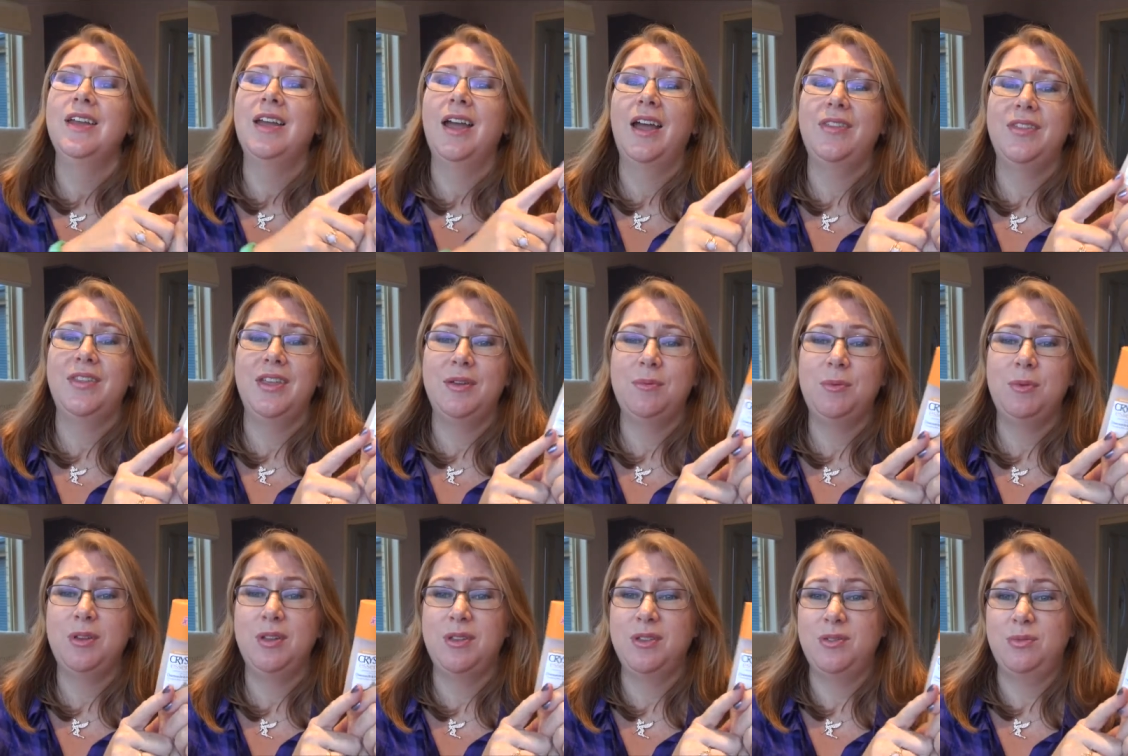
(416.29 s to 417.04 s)
And then
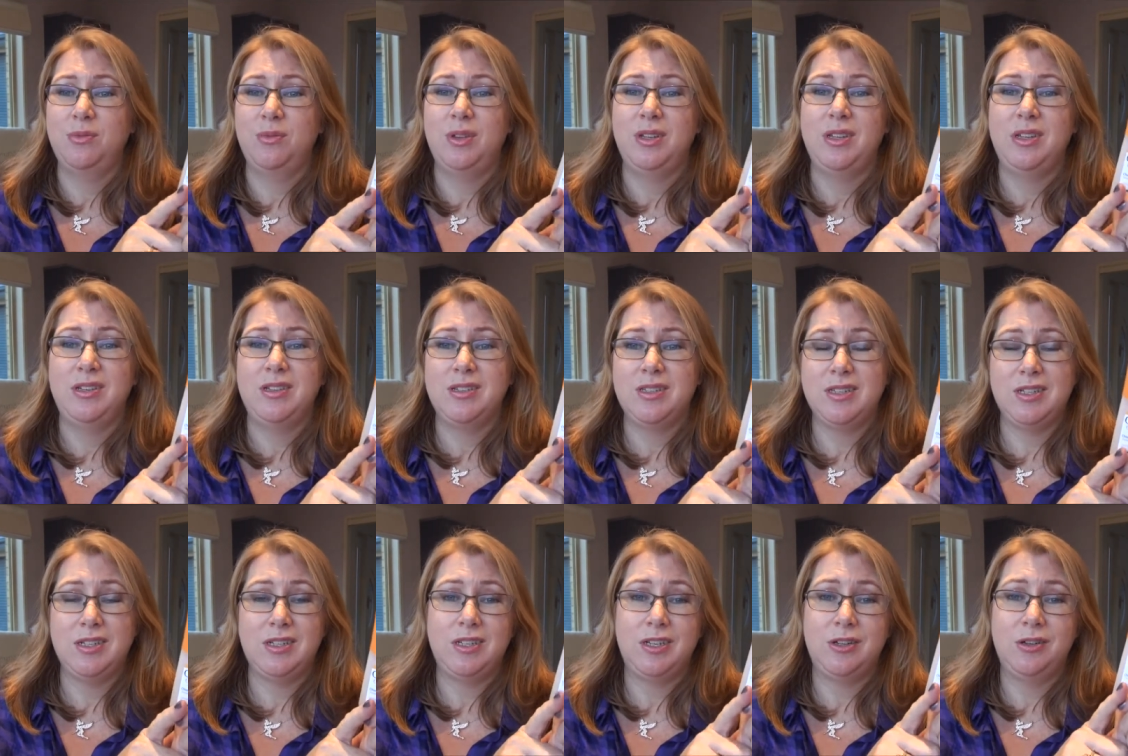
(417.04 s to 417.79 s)
one of those really
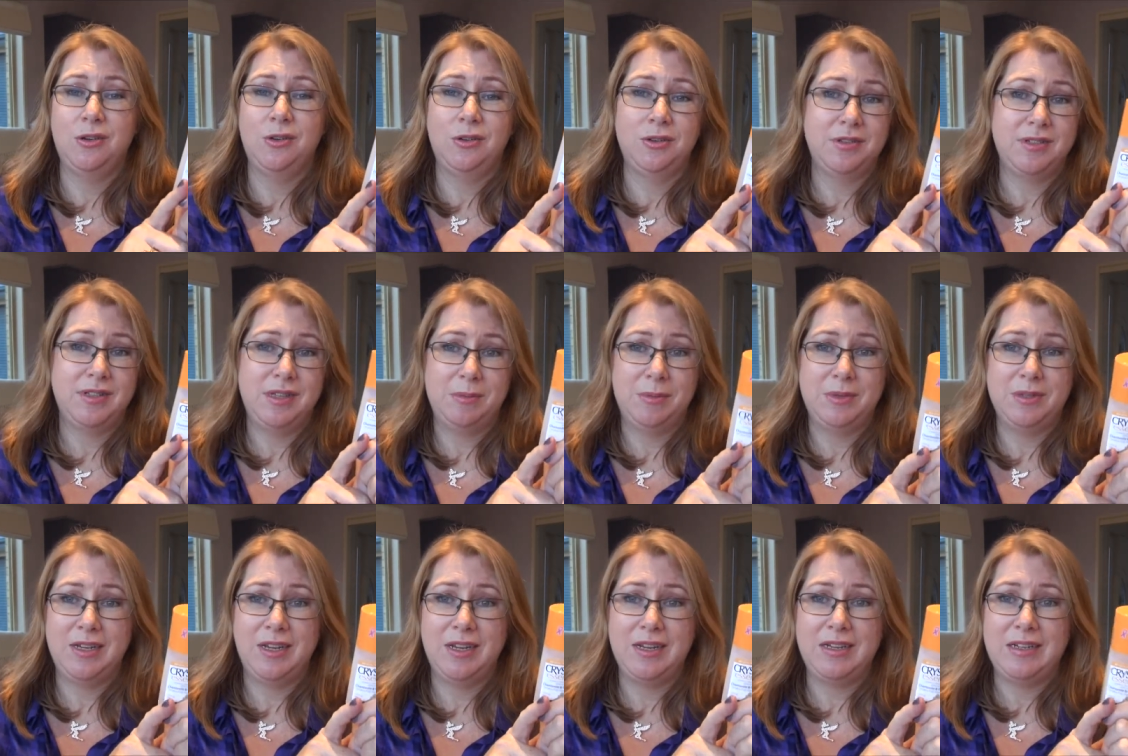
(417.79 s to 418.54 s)
stinky hot summer
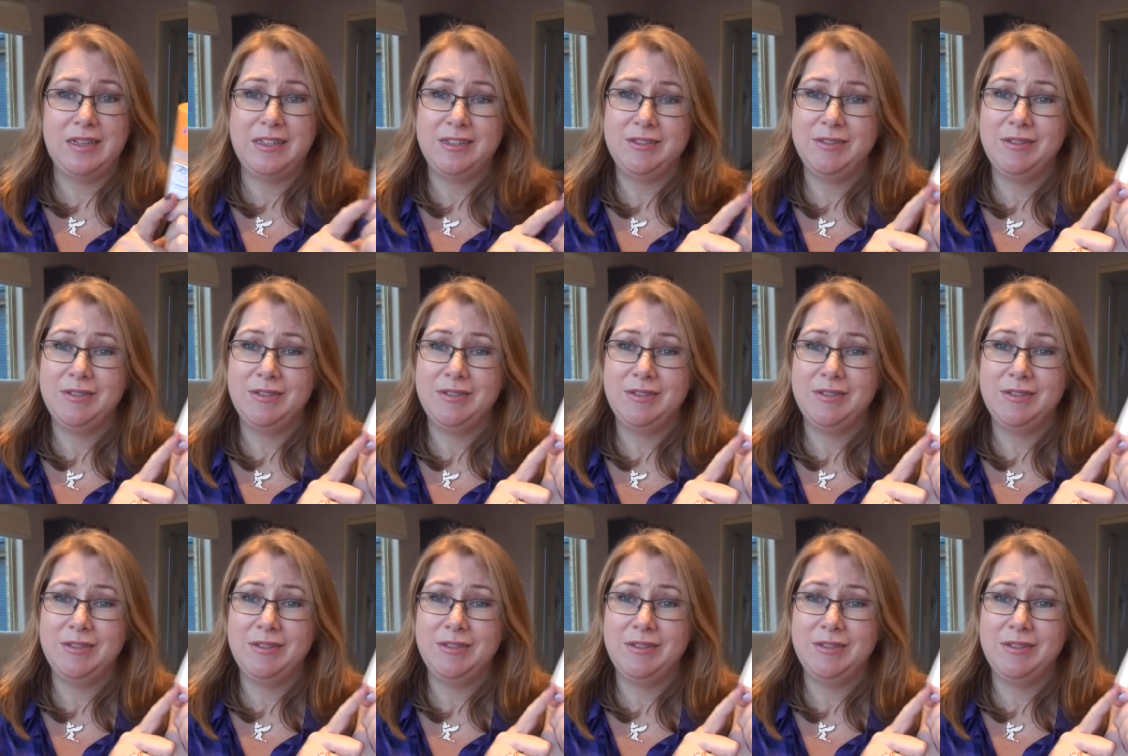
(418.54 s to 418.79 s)
days,